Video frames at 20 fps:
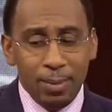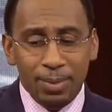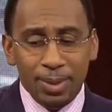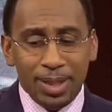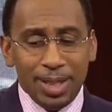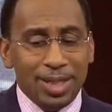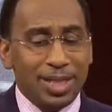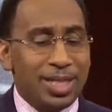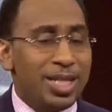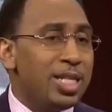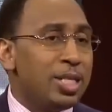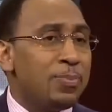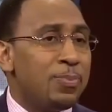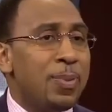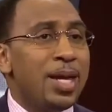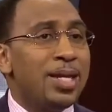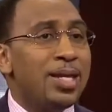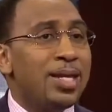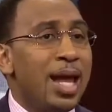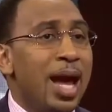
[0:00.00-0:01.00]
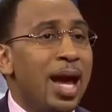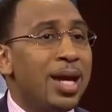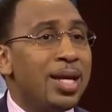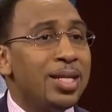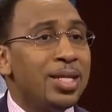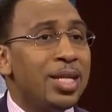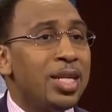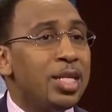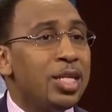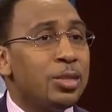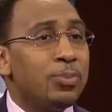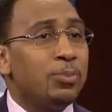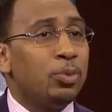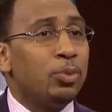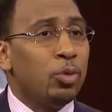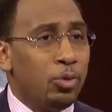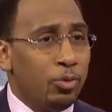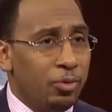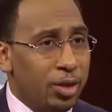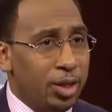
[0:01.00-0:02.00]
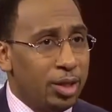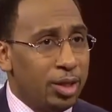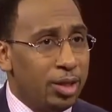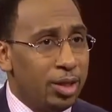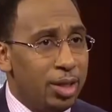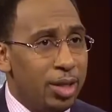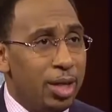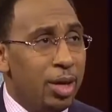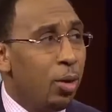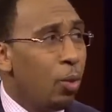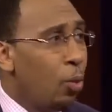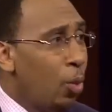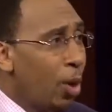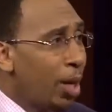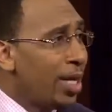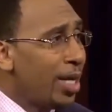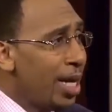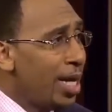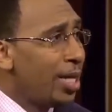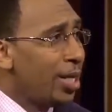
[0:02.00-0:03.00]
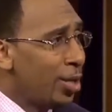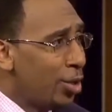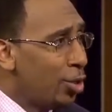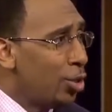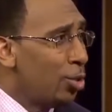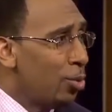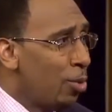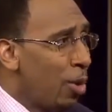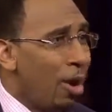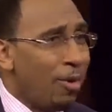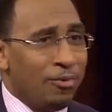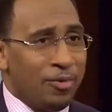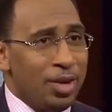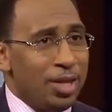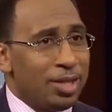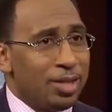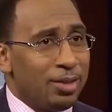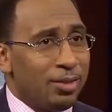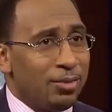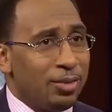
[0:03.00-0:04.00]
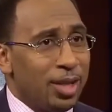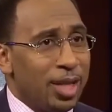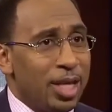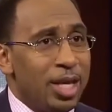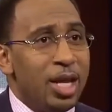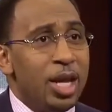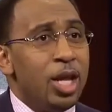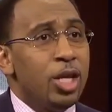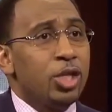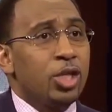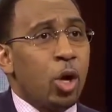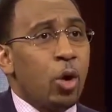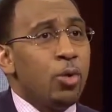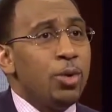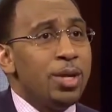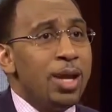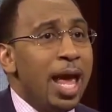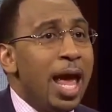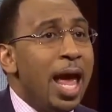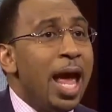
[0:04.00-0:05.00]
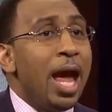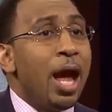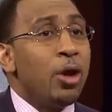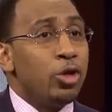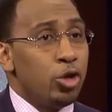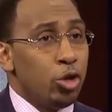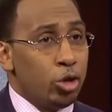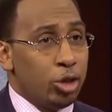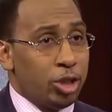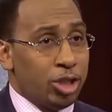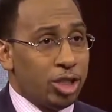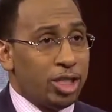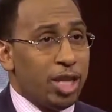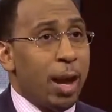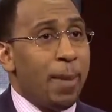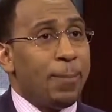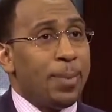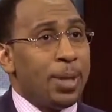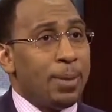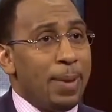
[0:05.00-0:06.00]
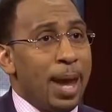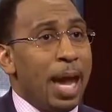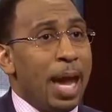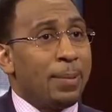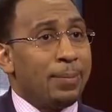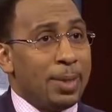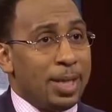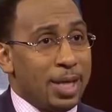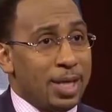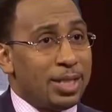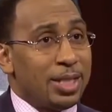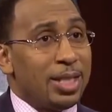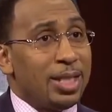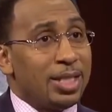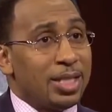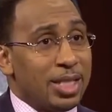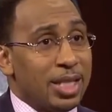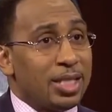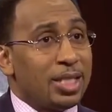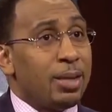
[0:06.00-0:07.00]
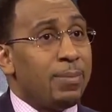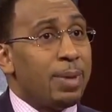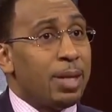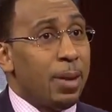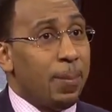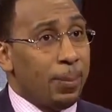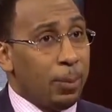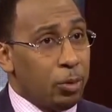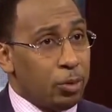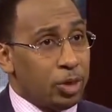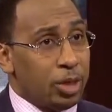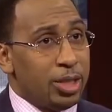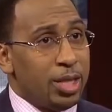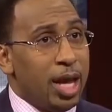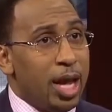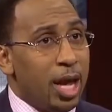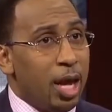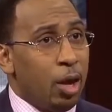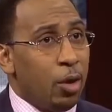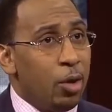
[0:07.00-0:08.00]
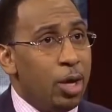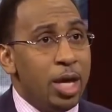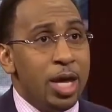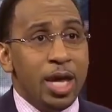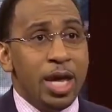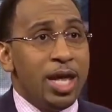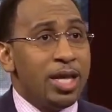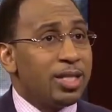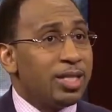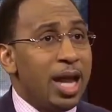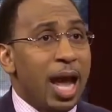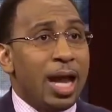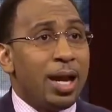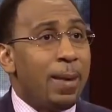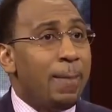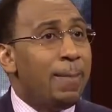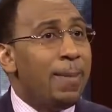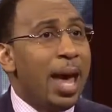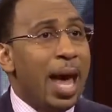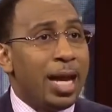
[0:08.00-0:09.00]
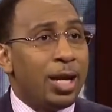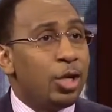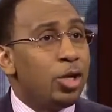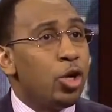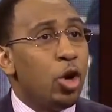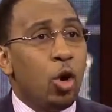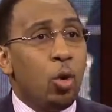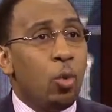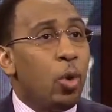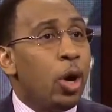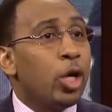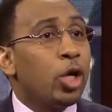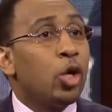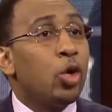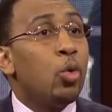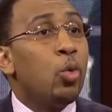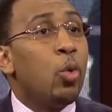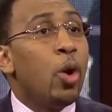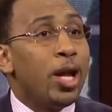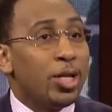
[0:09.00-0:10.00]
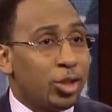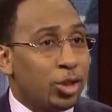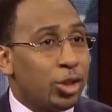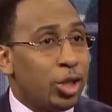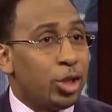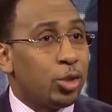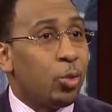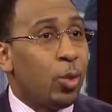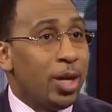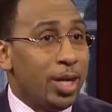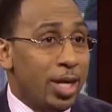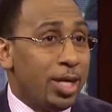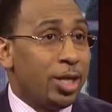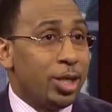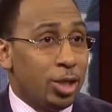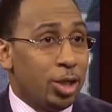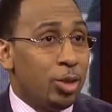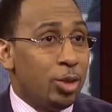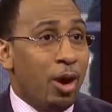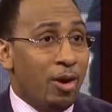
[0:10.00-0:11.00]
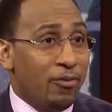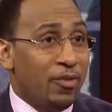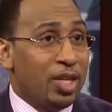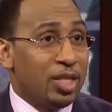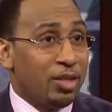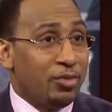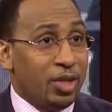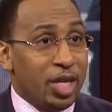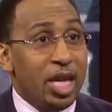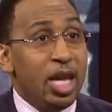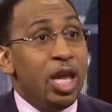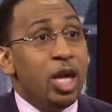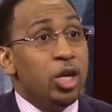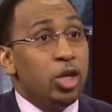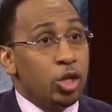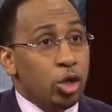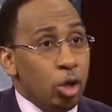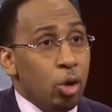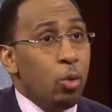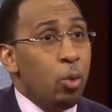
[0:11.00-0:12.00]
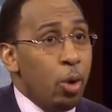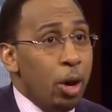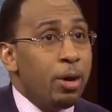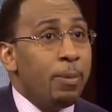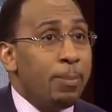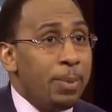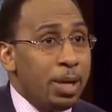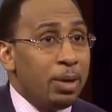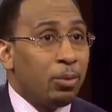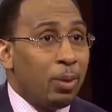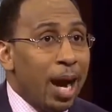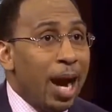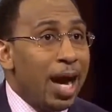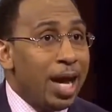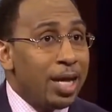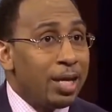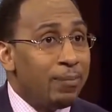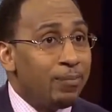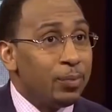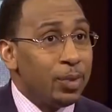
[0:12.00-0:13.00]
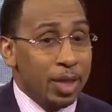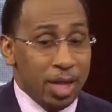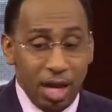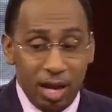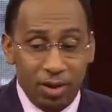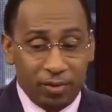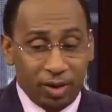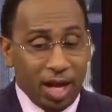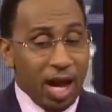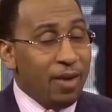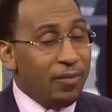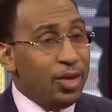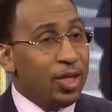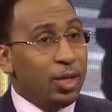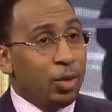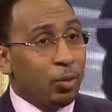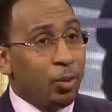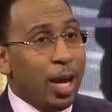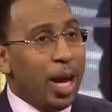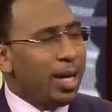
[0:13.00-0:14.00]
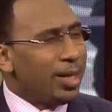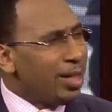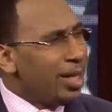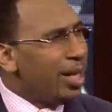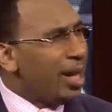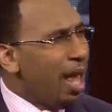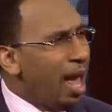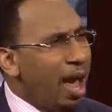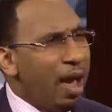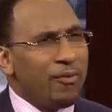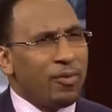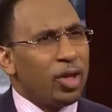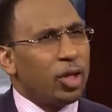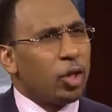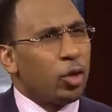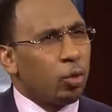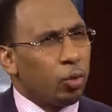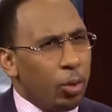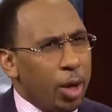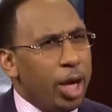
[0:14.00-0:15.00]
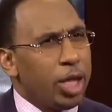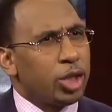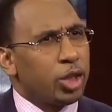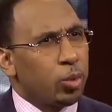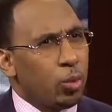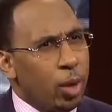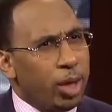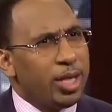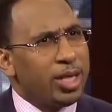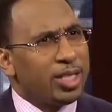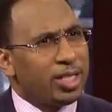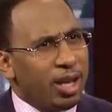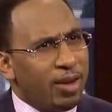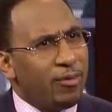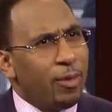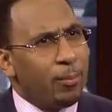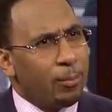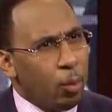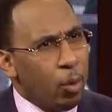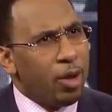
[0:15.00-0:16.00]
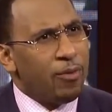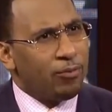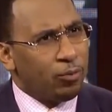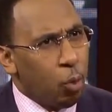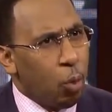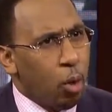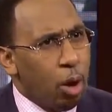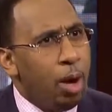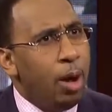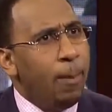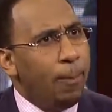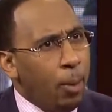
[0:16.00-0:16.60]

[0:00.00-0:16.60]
Because he spent 9 years proving what he can do offensively. So now you're stepping back because of the system and the personnel. It's not a matter. No one questions what he can do offensively. You would be right if Kevin Durant didn't have a career 27.4 point per game average.